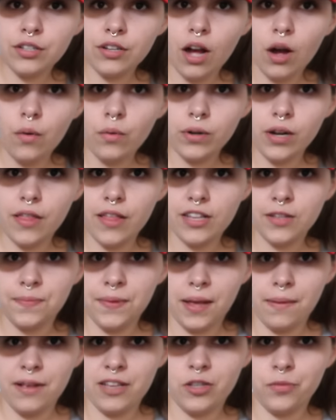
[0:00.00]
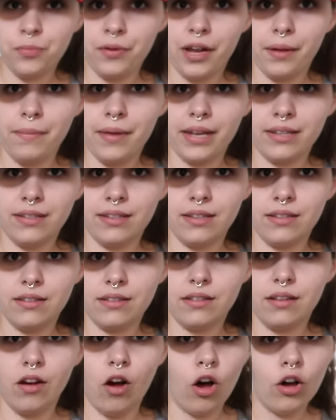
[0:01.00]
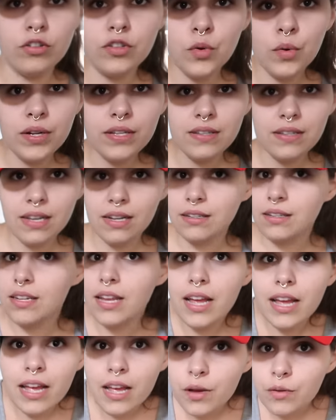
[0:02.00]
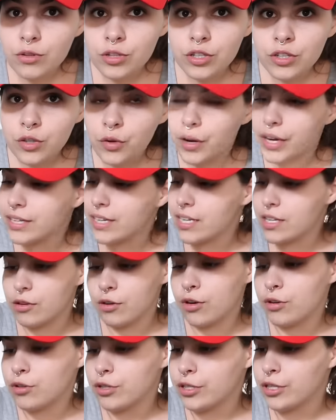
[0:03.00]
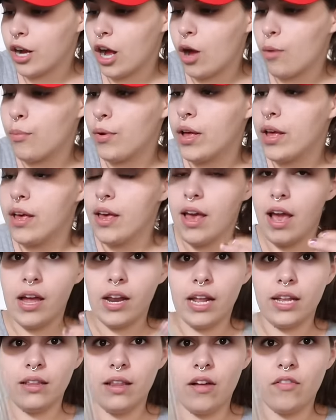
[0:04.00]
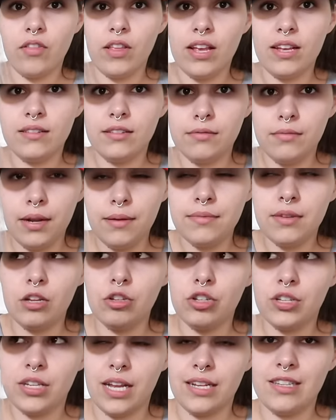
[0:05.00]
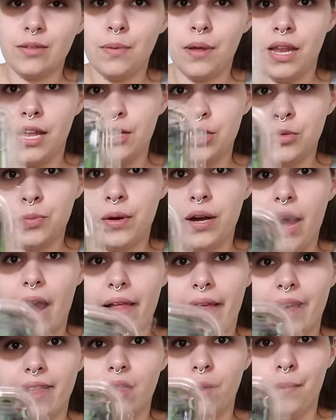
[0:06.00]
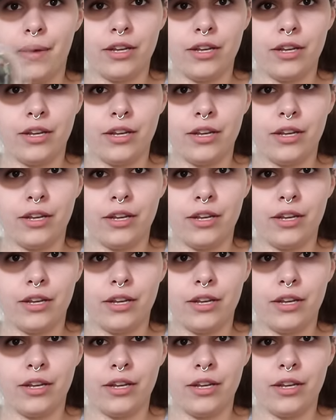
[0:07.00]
just got 1 of these baby spring mixes, also on sale today. It was just a great day to grocery shop. And I love these. Sometimes I'll just get spinach, but I like the